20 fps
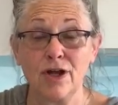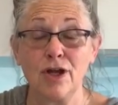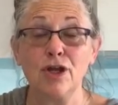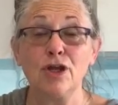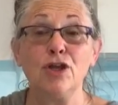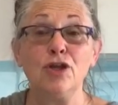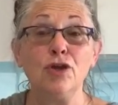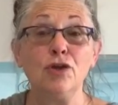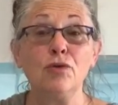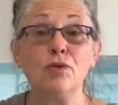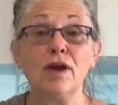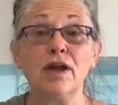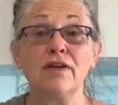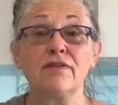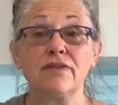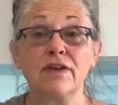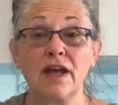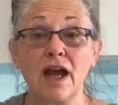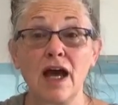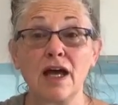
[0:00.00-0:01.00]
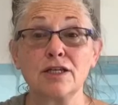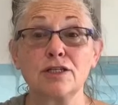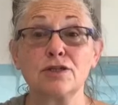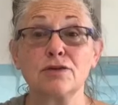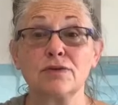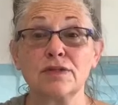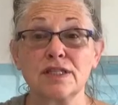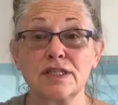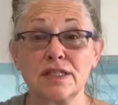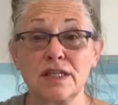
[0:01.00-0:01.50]
you have got
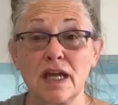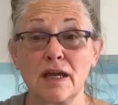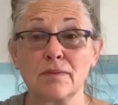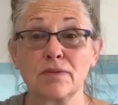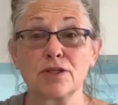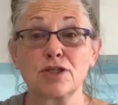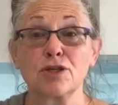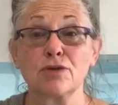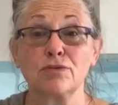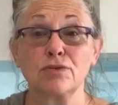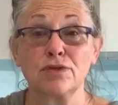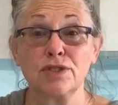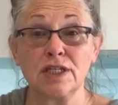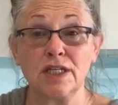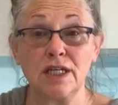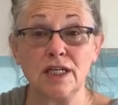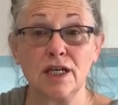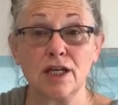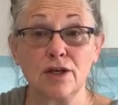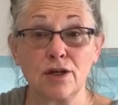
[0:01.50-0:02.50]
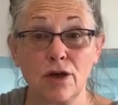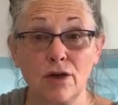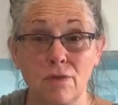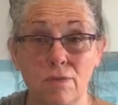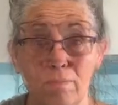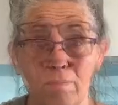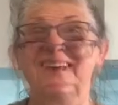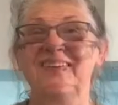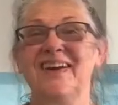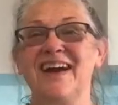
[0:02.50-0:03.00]
to establish a routine at home.
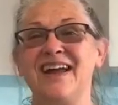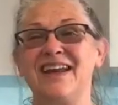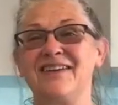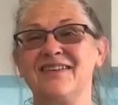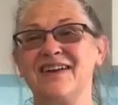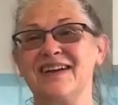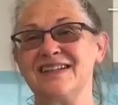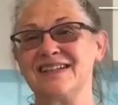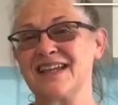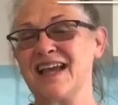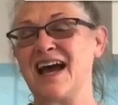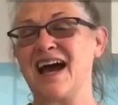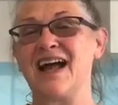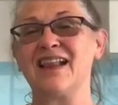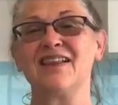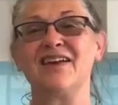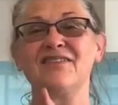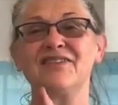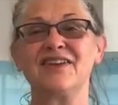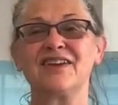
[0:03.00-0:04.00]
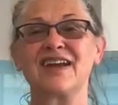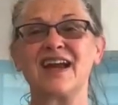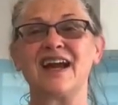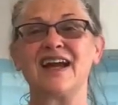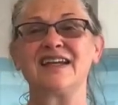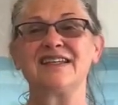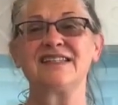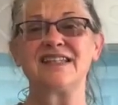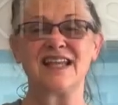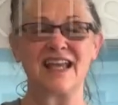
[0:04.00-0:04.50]
So anyways, I love you
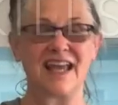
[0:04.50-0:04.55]
guys,